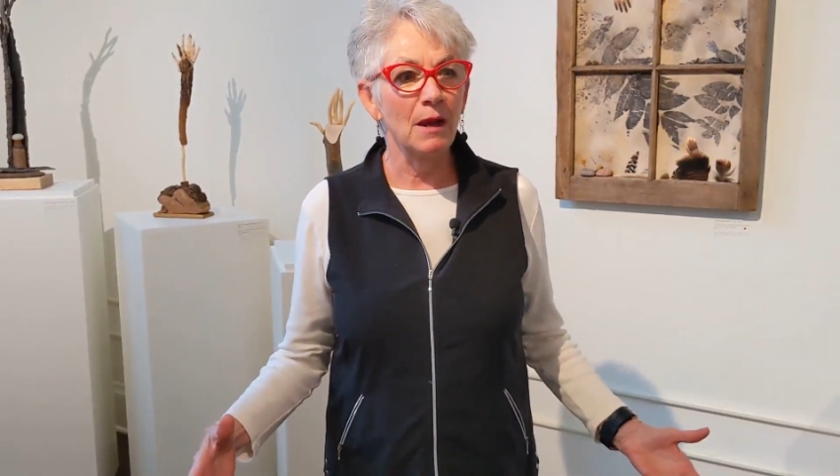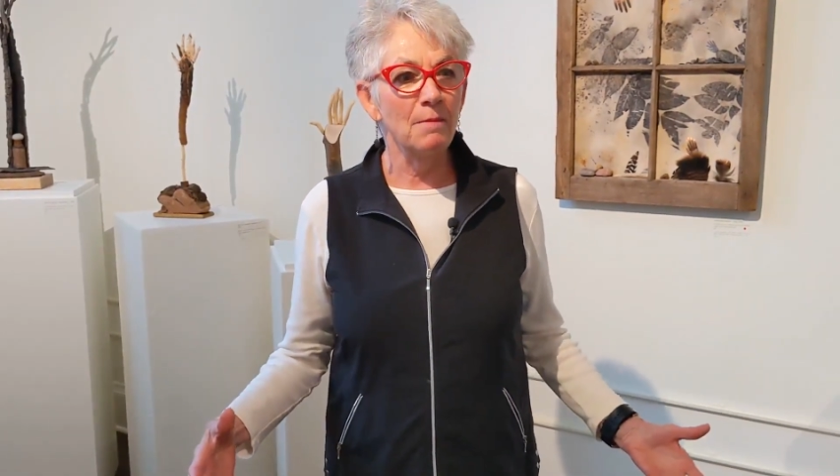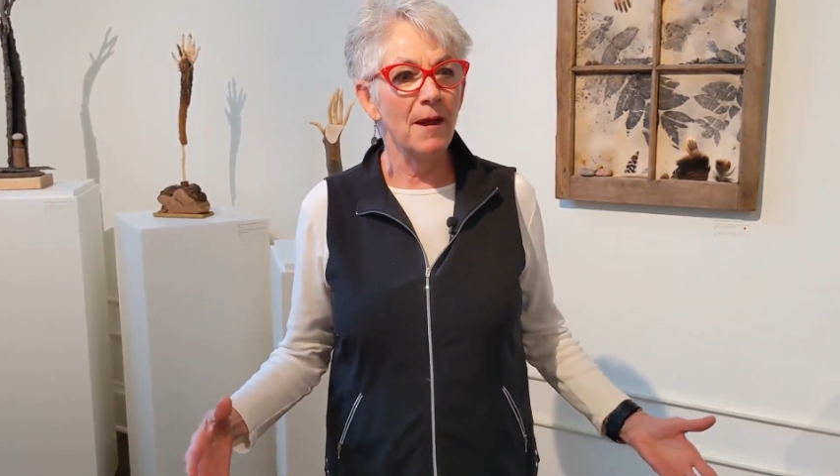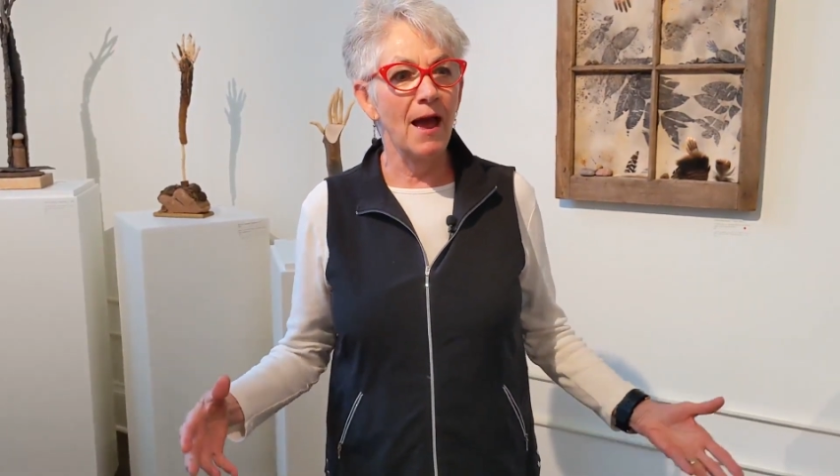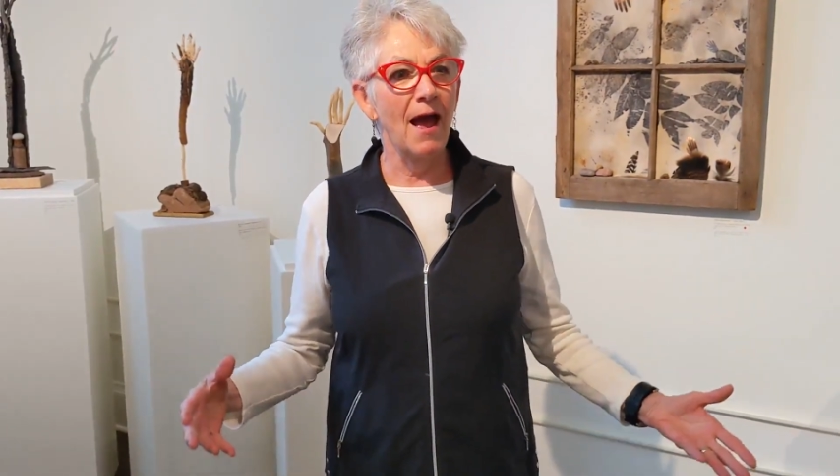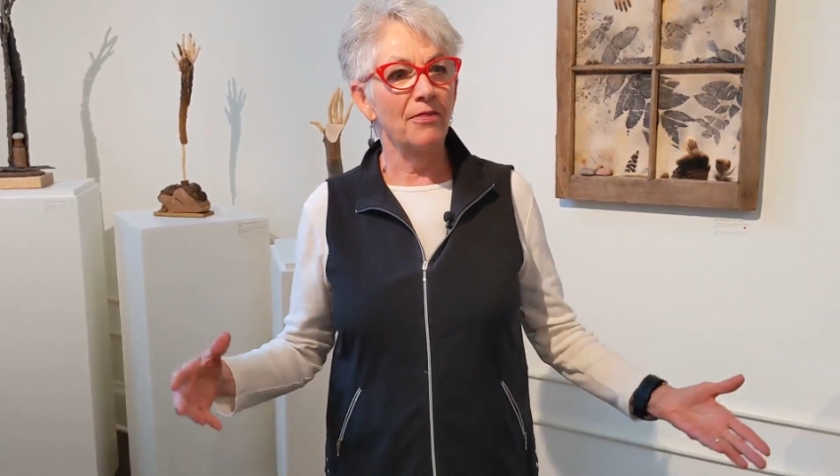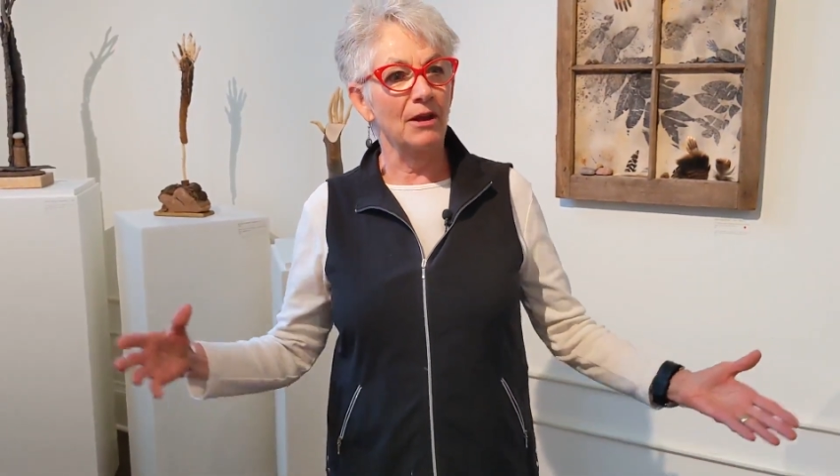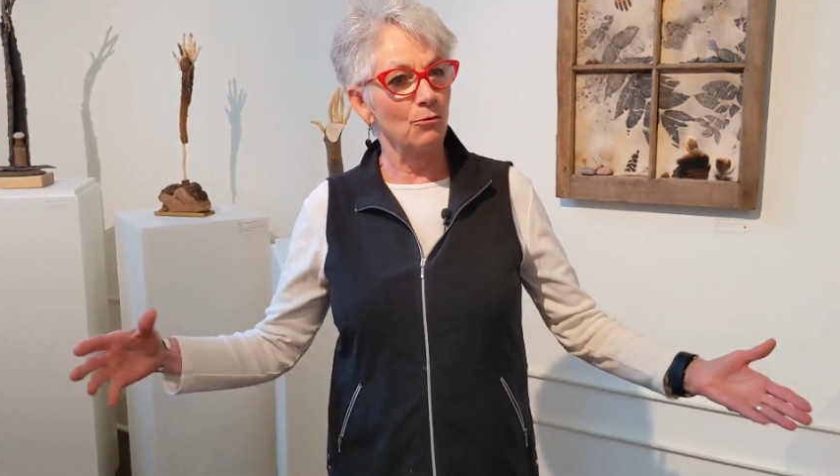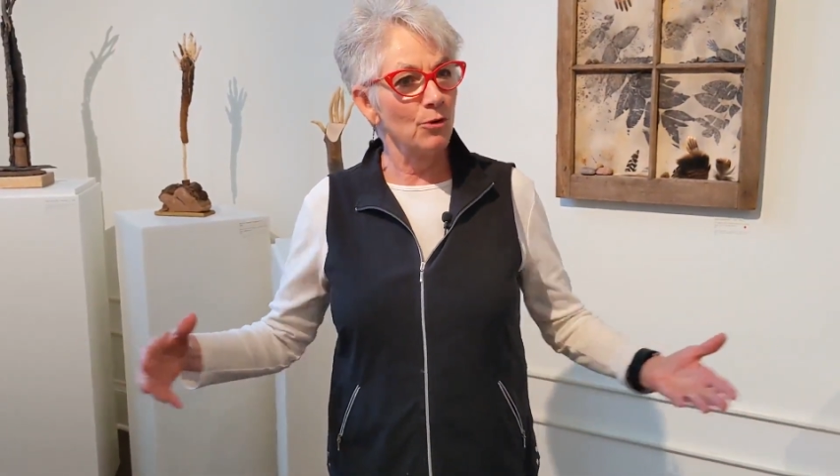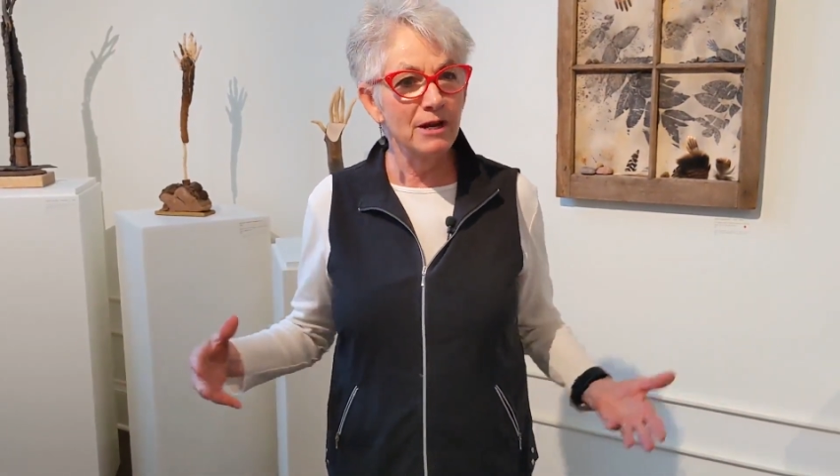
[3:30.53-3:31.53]
path
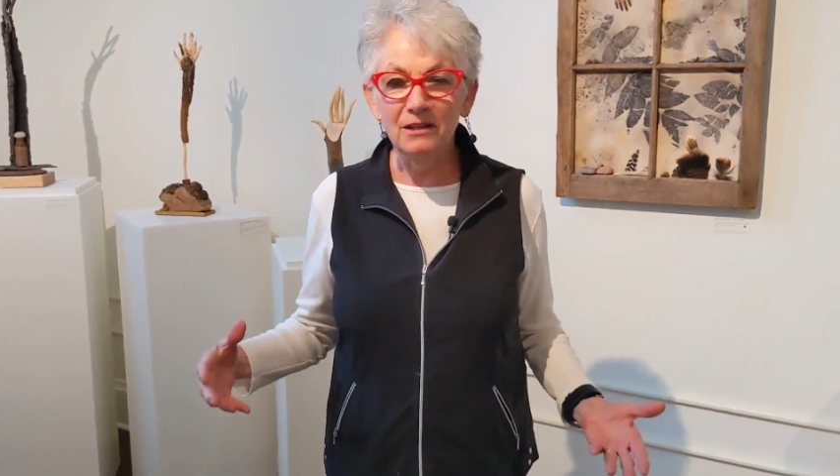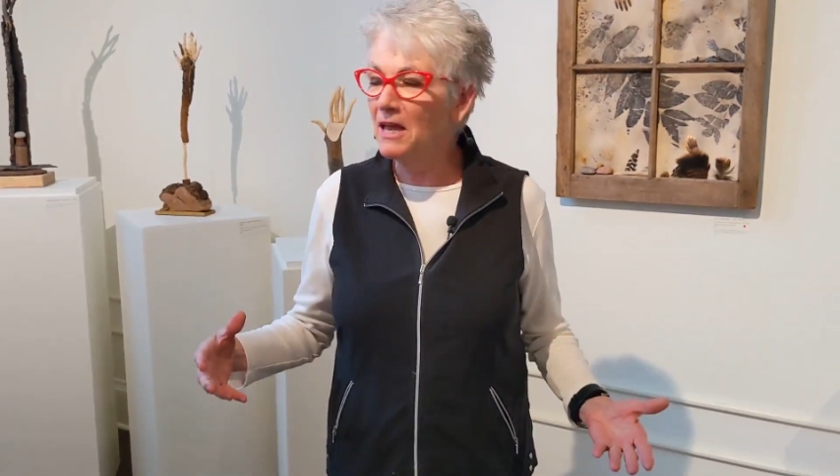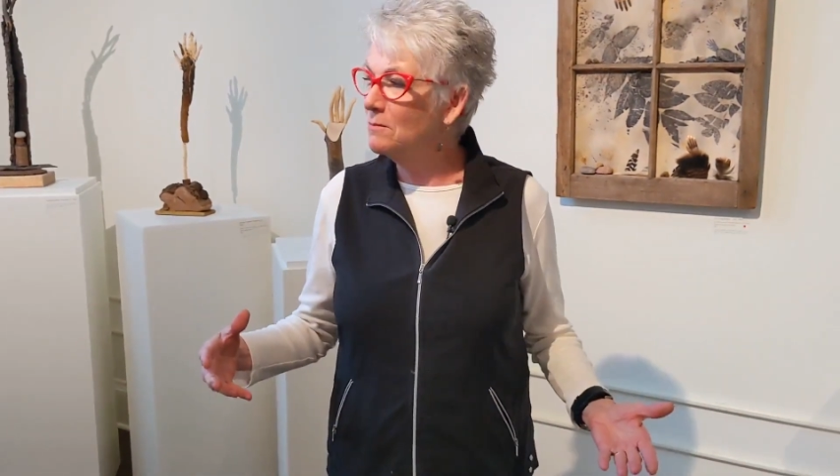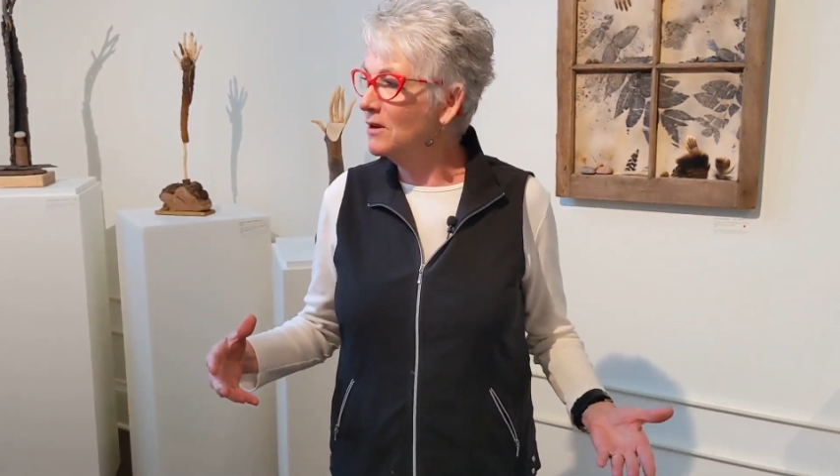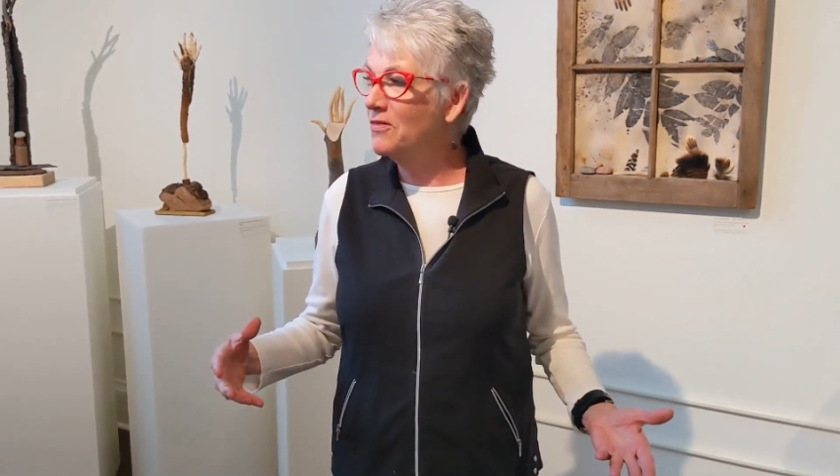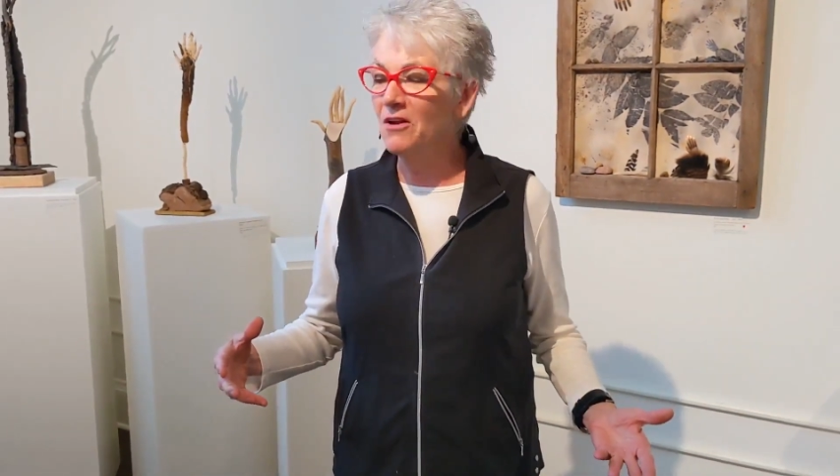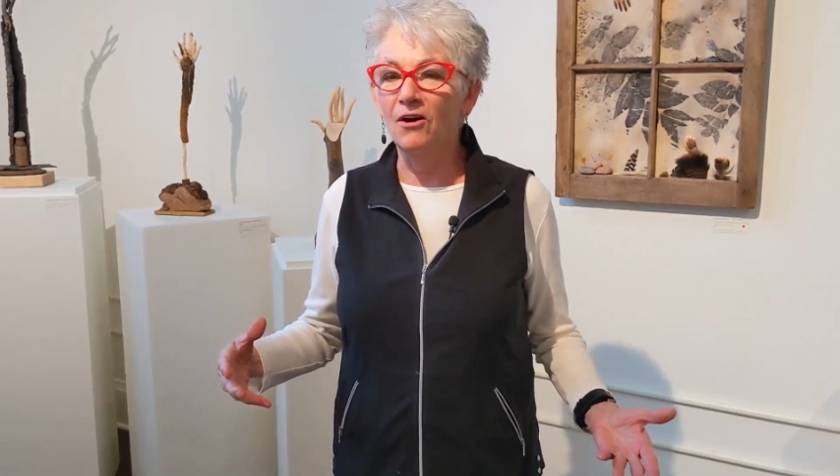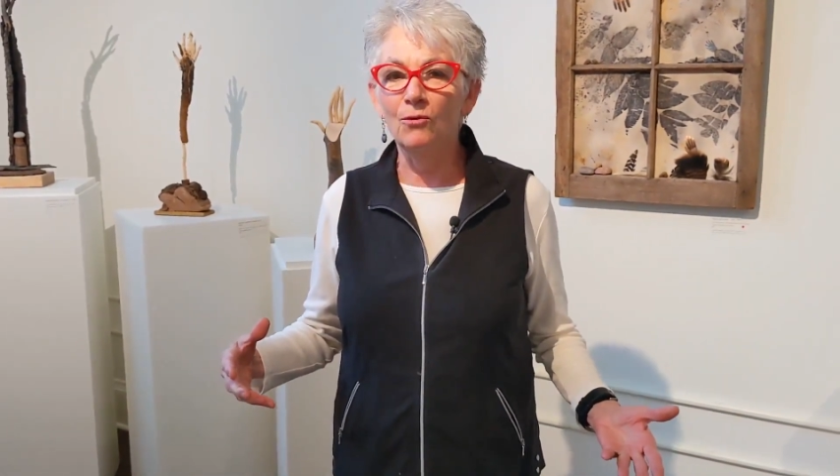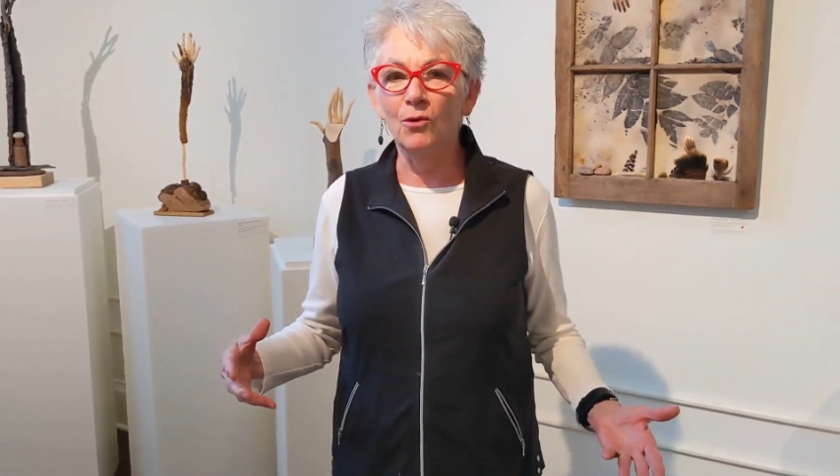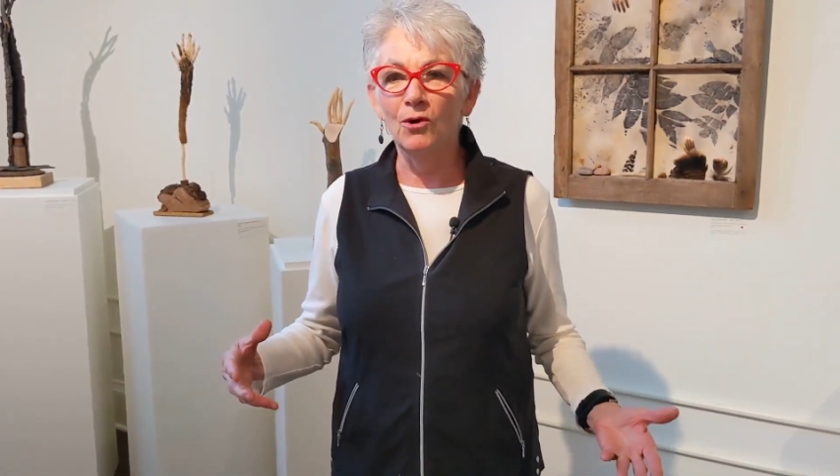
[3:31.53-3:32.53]
and reclaimed in the
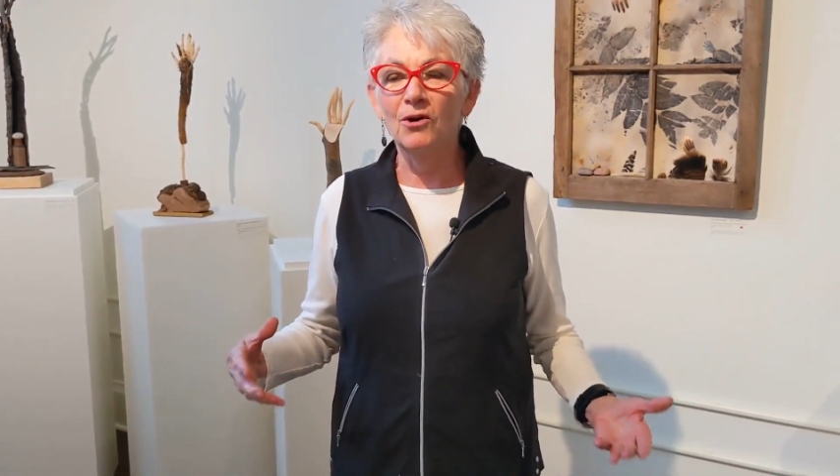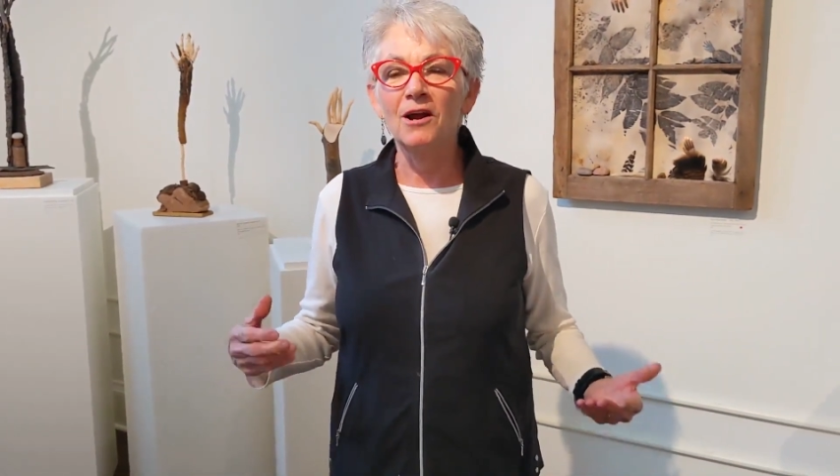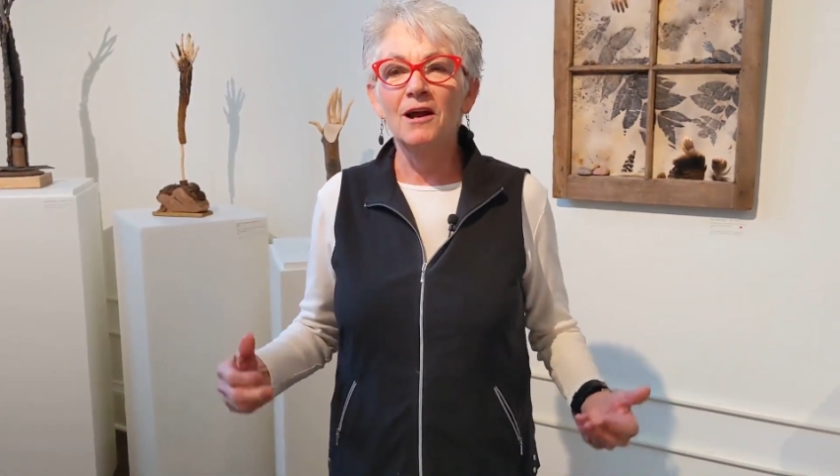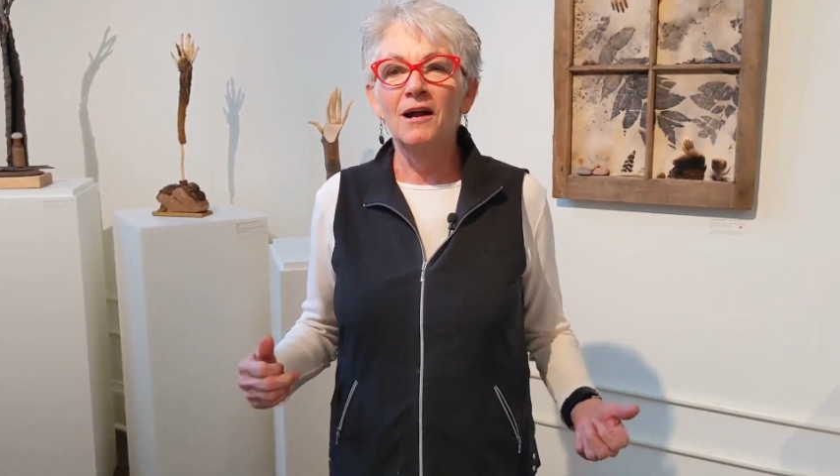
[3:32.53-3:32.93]
artwork.